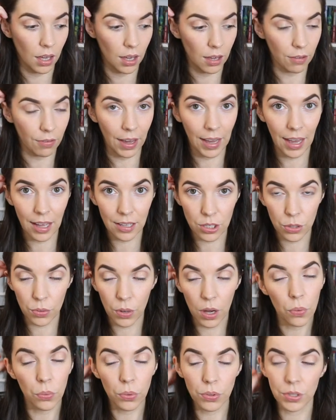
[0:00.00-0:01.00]
If I get to
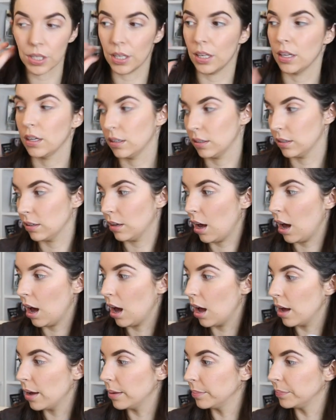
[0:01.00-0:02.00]
it, we'll see.
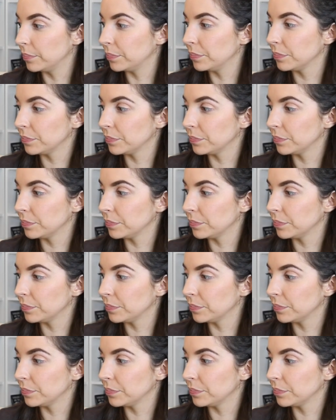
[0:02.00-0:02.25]
I